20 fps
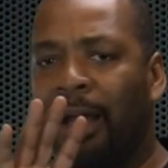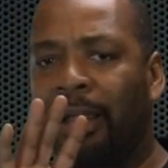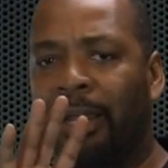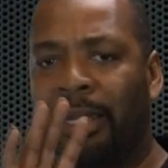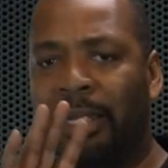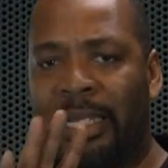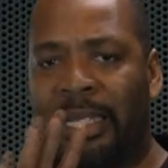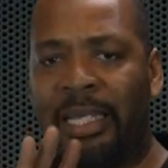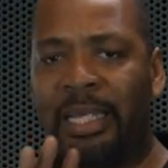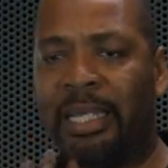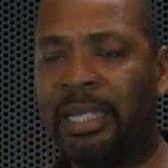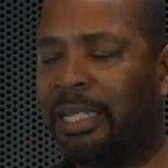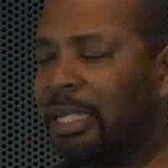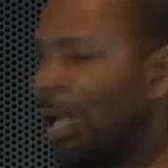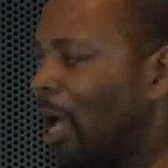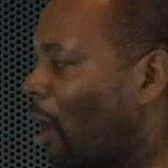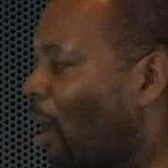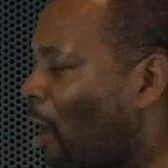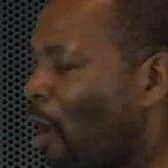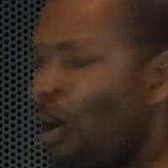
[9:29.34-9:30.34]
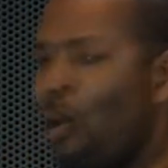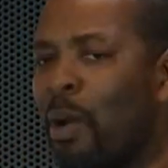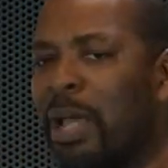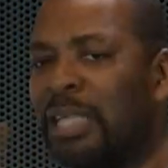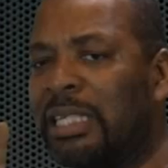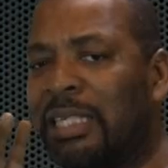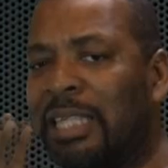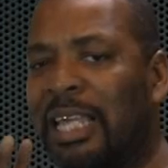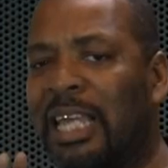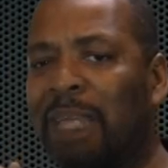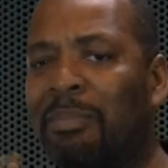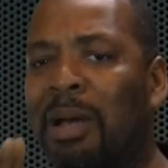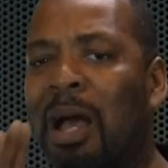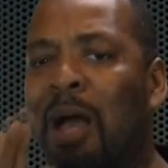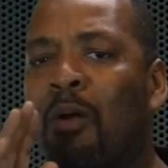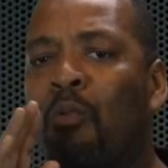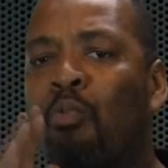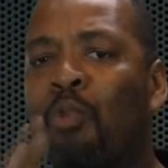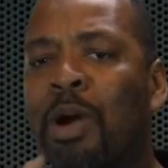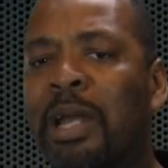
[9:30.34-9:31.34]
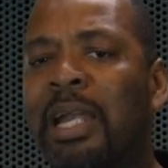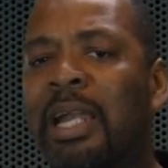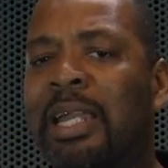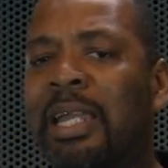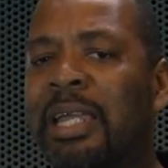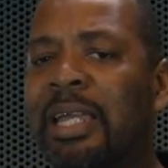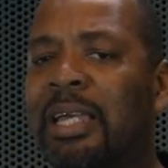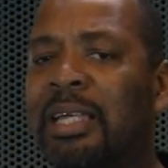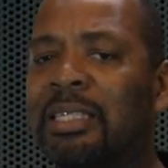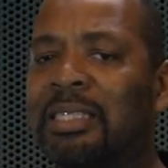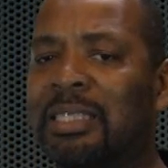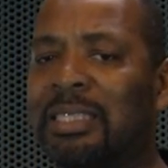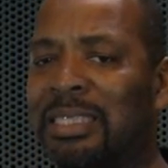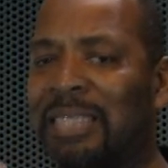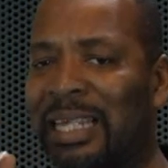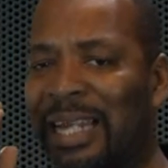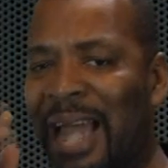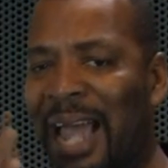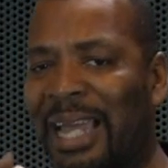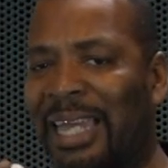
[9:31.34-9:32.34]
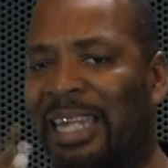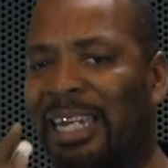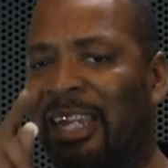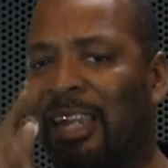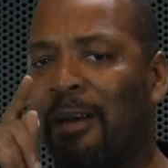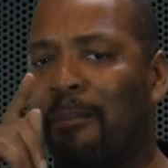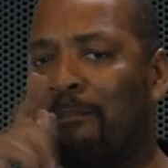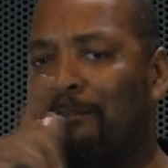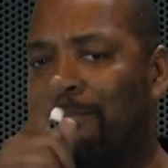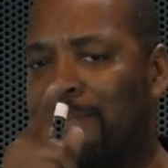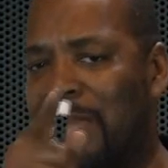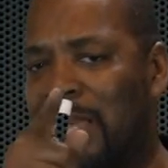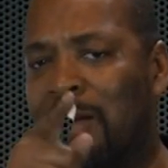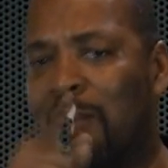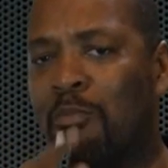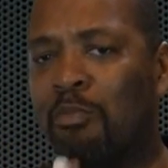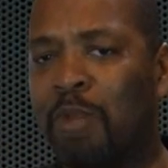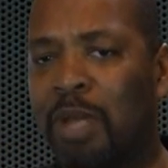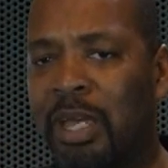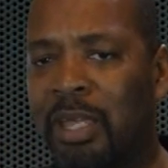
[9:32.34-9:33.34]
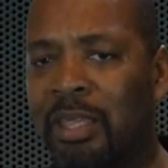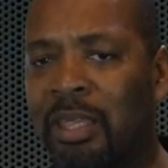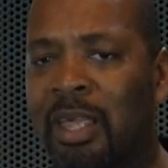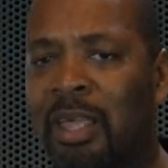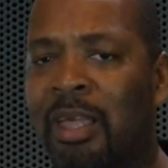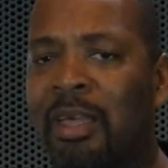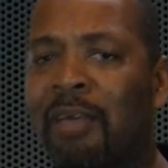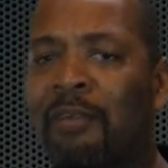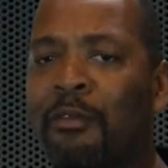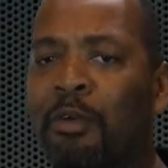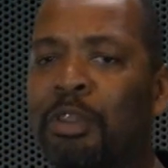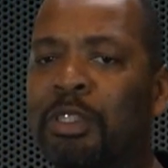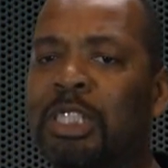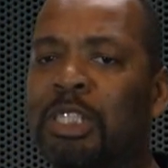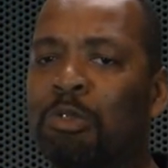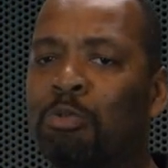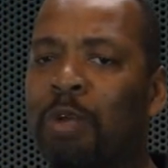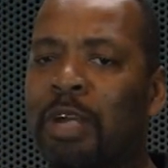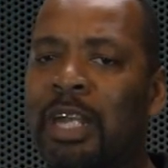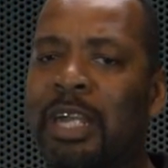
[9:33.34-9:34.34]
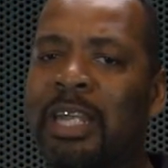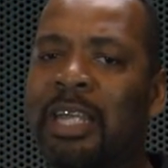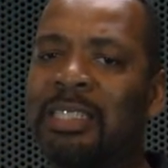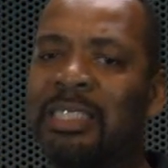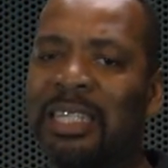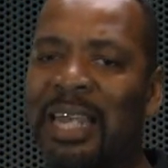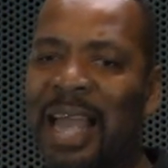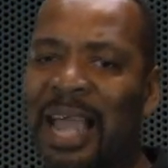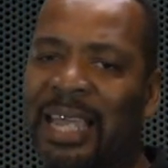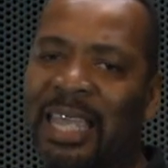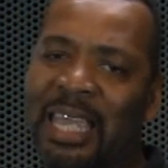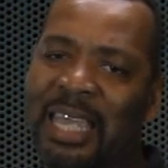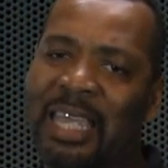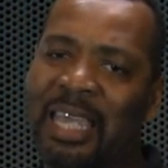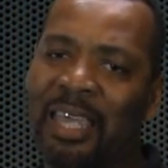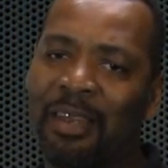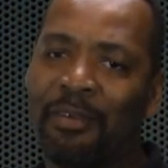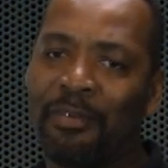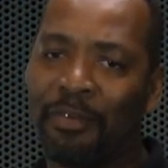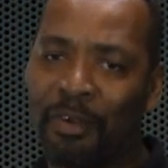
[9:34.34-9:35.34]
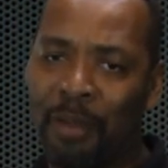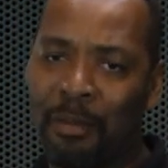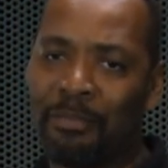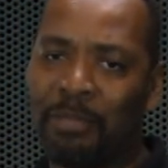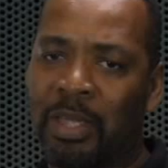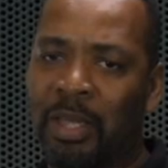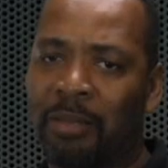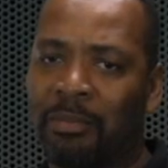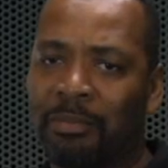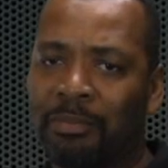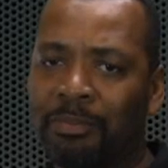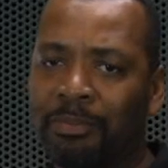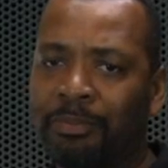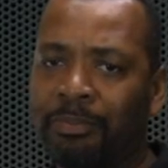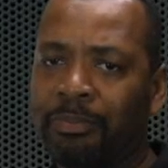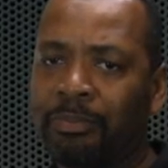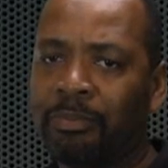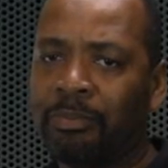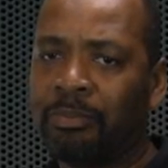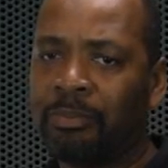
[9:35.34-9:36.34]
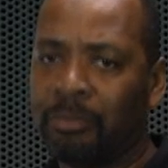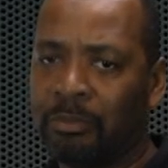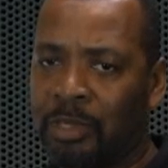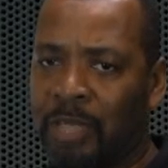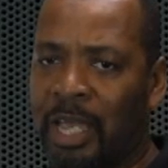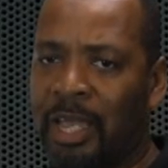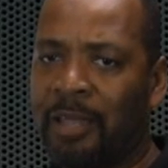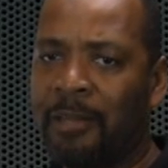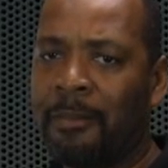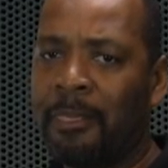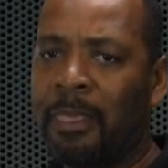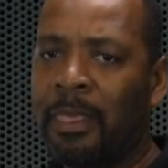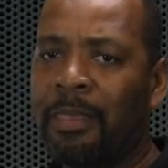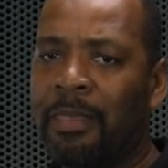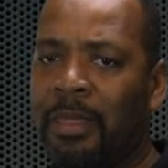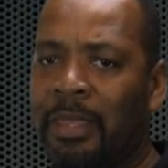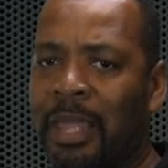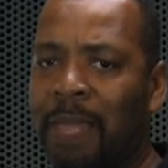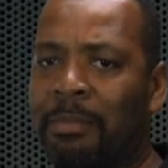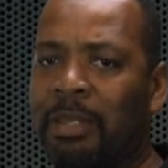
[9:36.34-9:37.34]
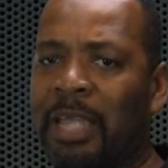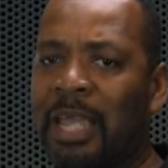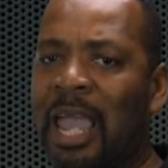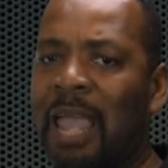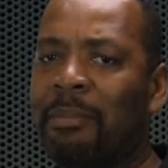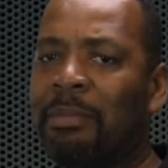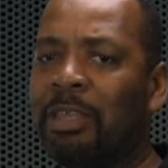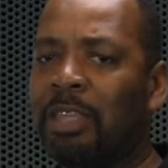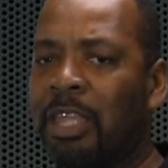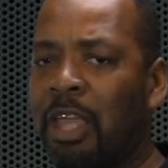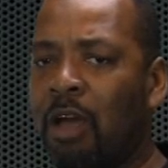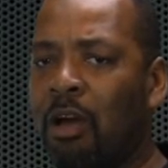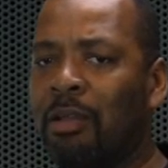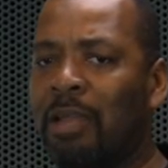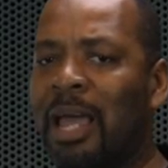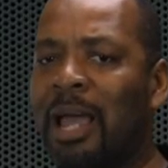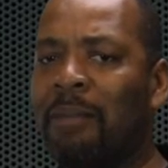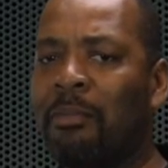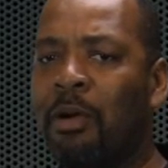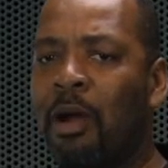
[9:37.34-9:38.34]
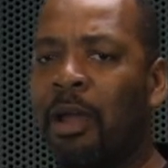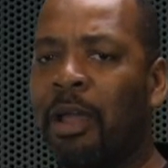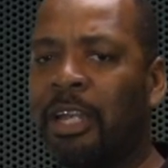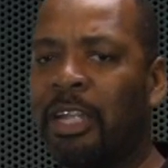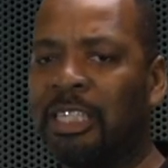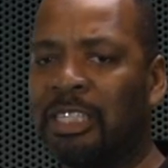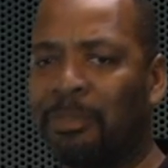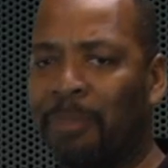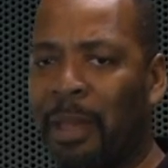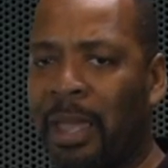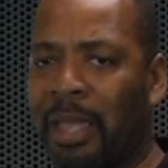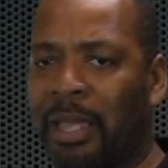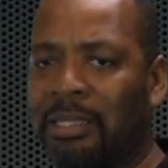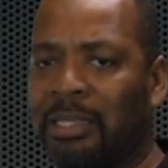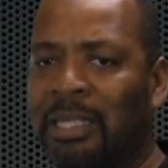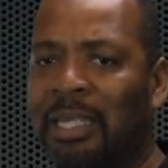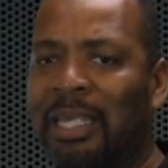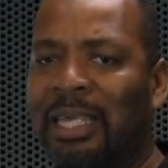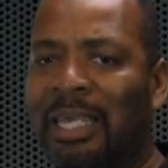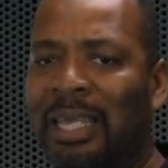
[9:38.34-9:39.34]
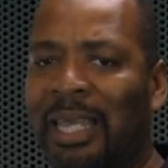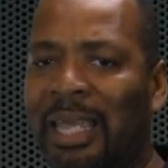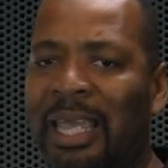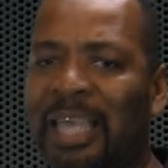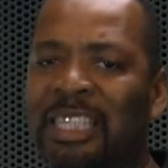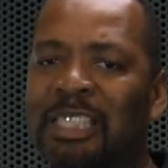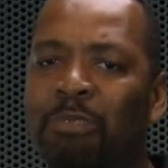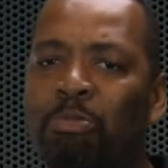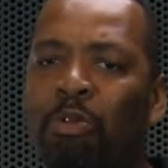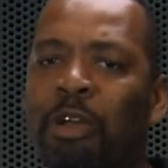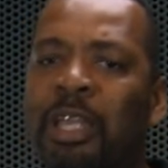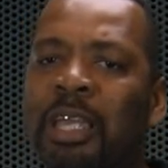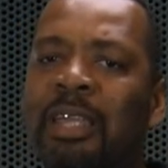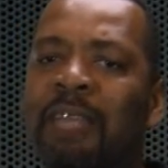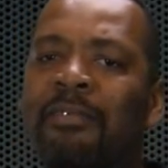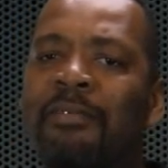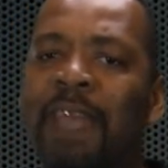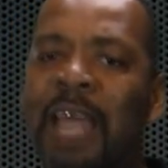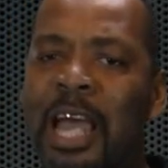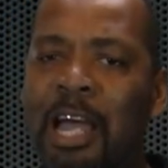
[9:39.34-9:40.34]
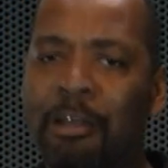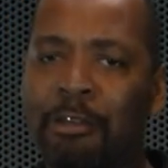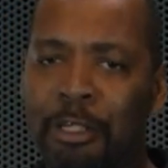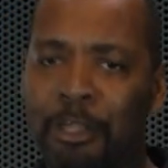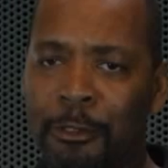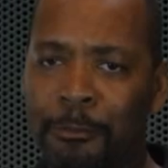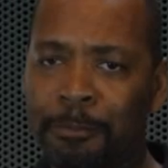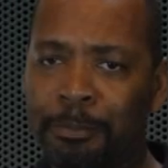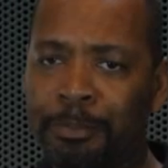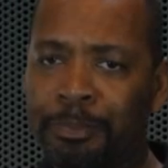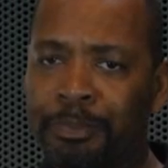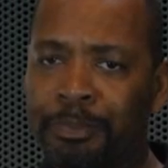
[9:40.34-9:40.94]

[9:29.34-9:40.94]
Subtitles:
lead. Always think about what it is that I can help them with versus what it is that I can get from them. Okay? The name of the game in the online marketing space is bringing value.